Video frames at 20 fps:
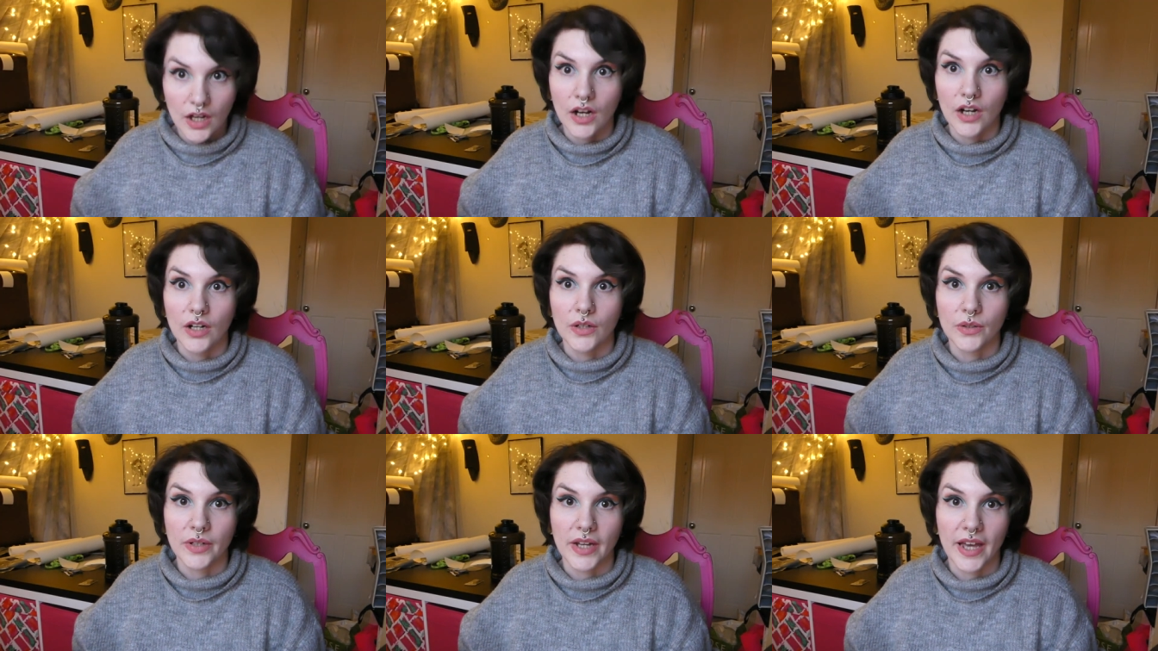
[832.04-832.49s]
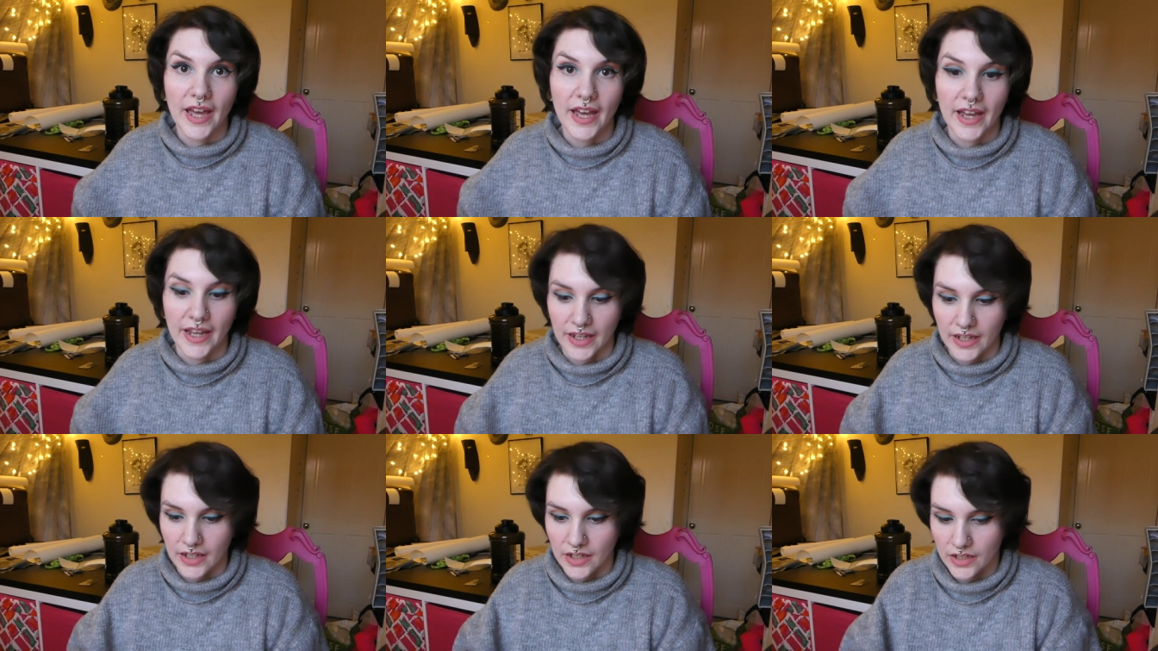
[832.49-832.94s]

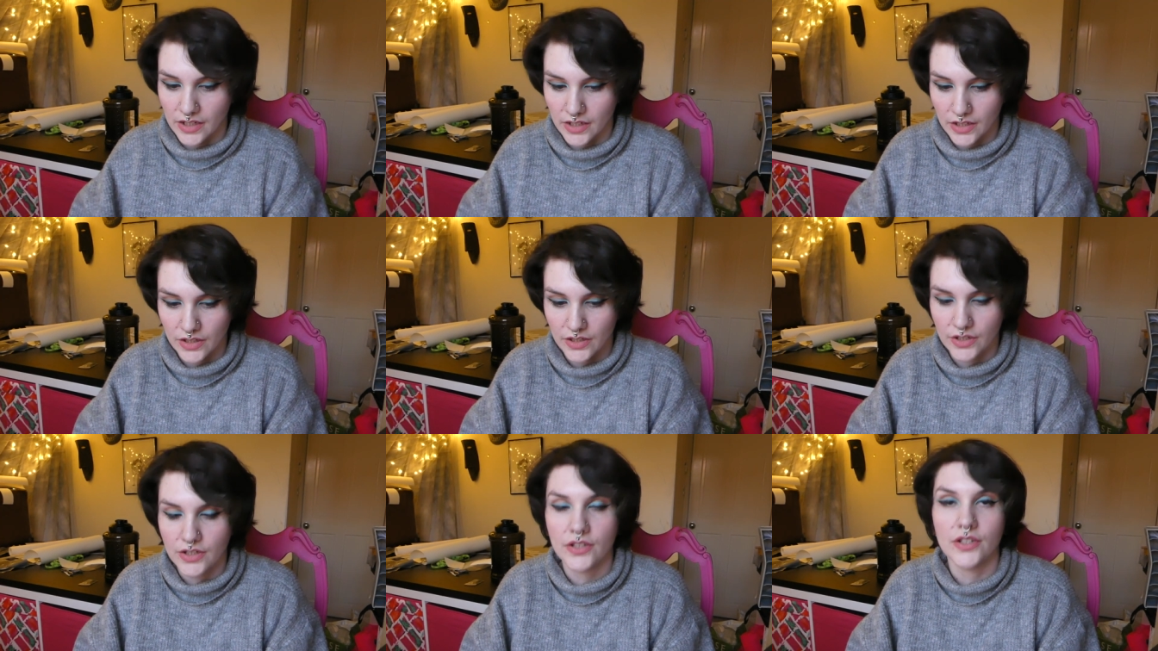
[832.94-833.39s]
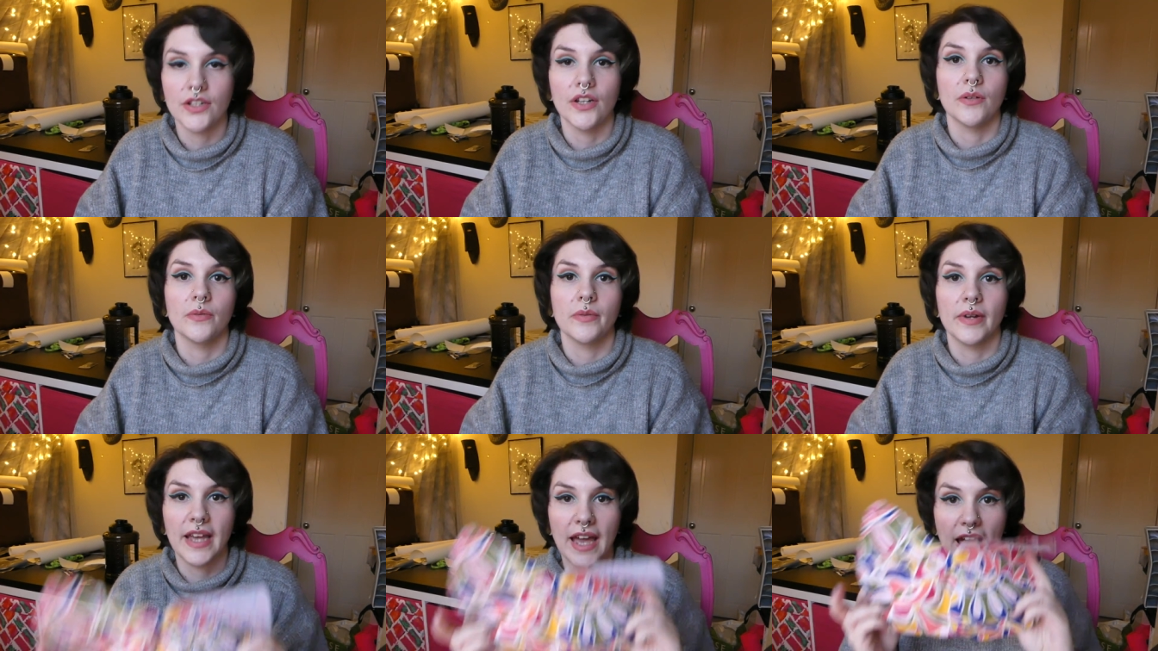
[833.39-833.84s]
Okay, so
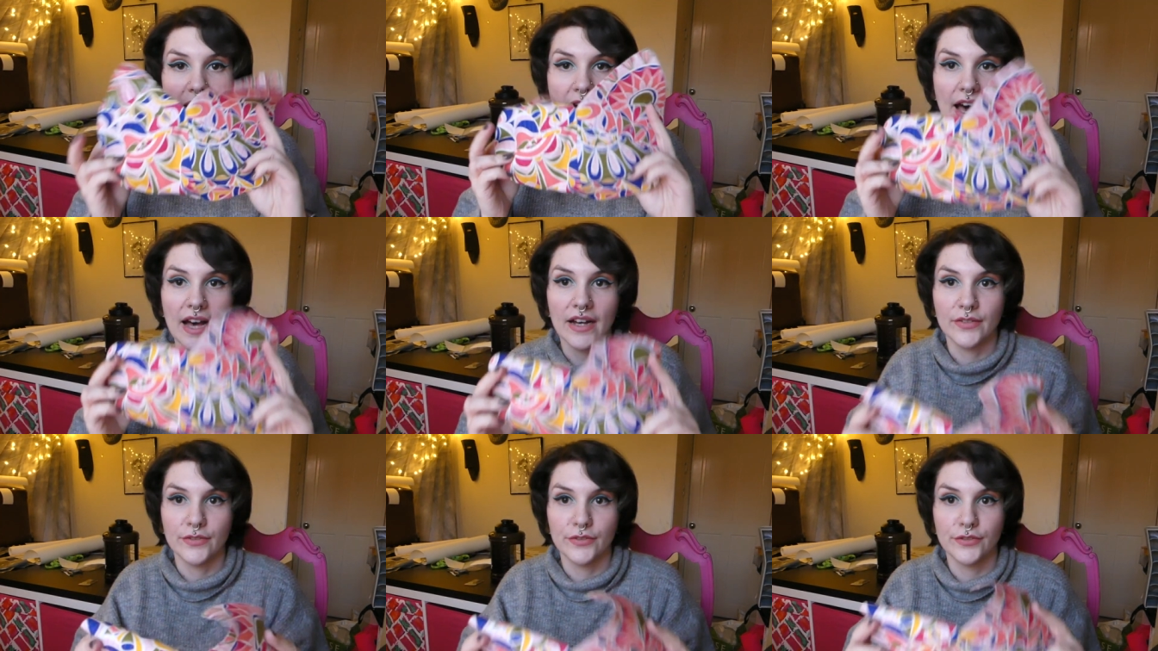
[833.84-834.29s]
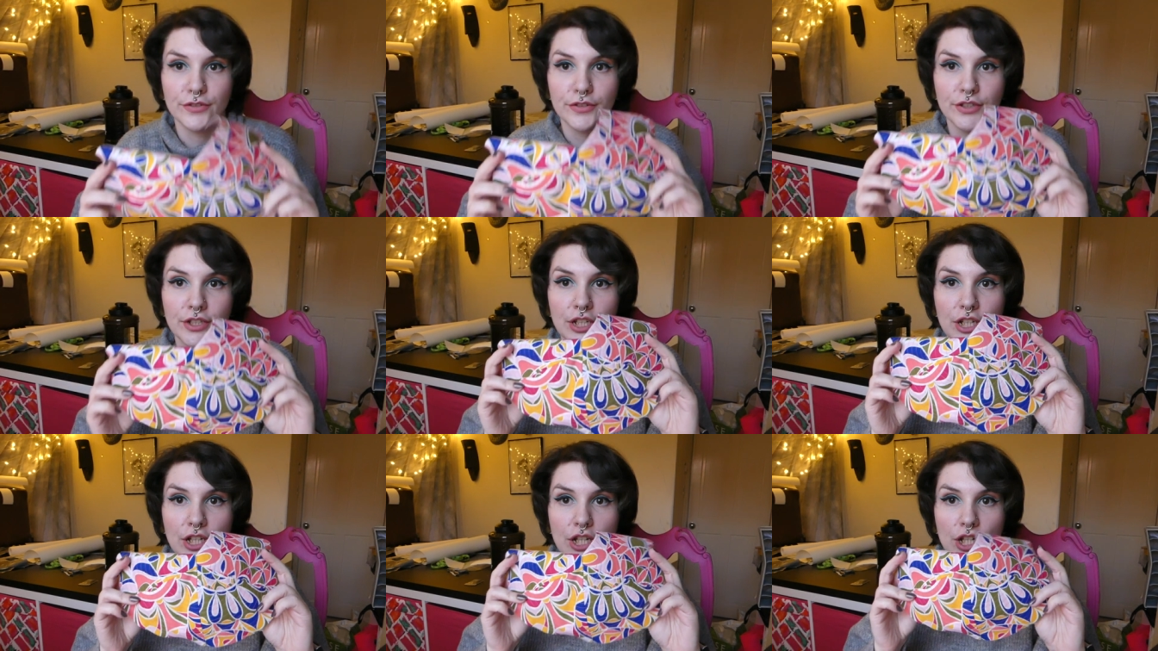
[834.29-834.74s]
we have
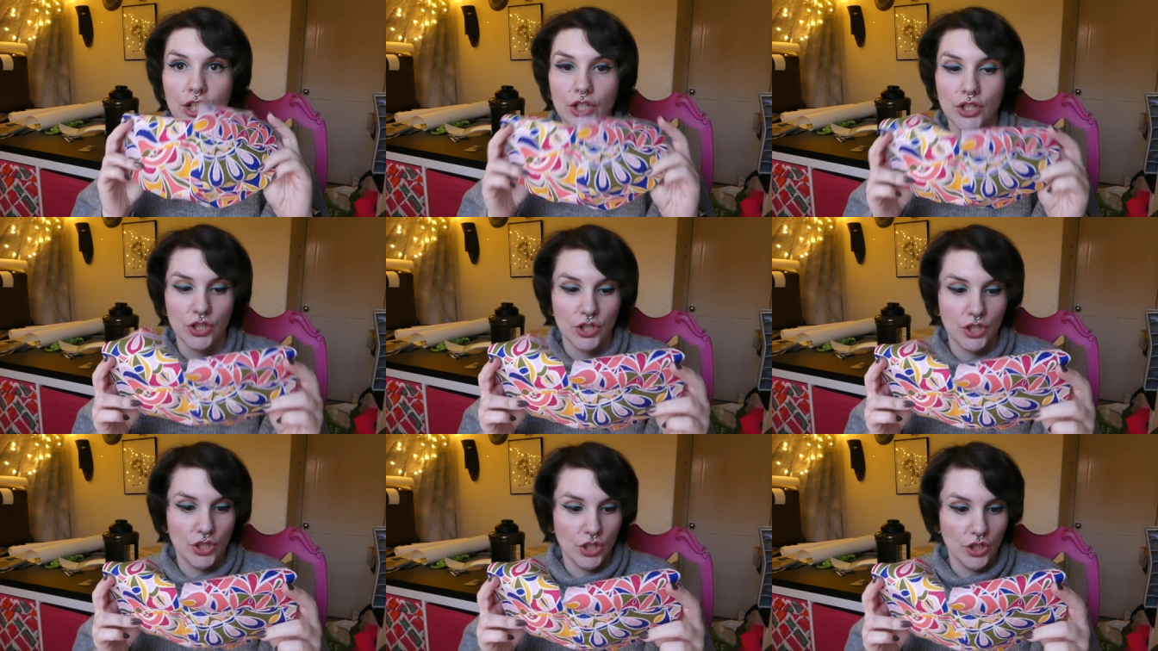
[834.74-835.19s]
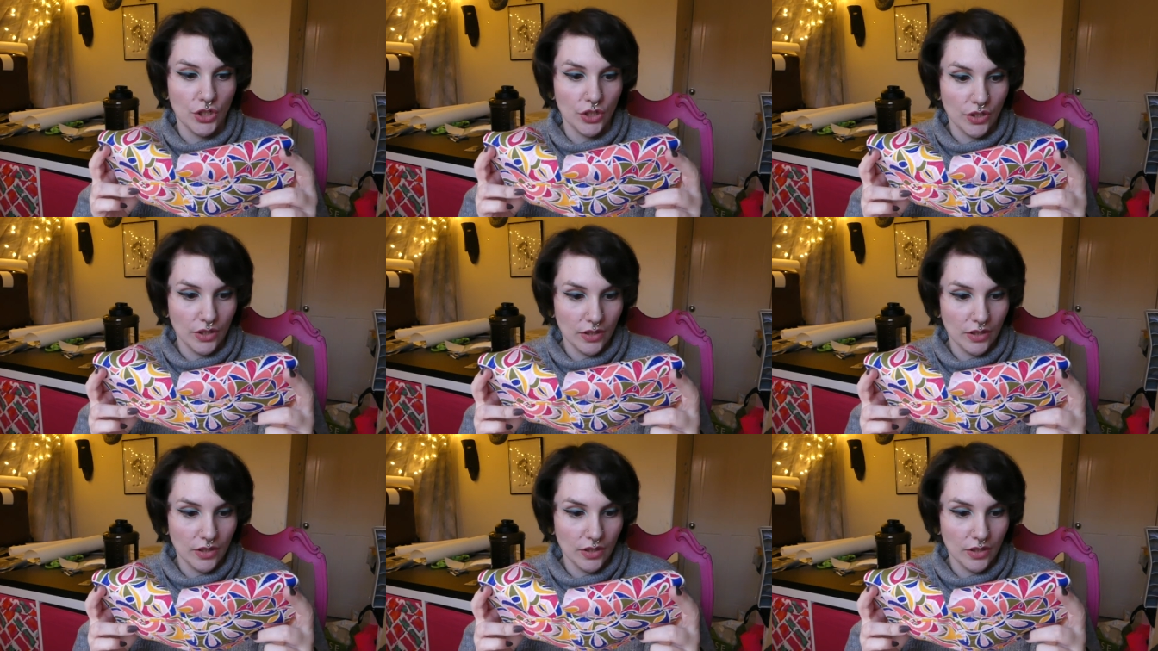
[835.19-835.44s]
two...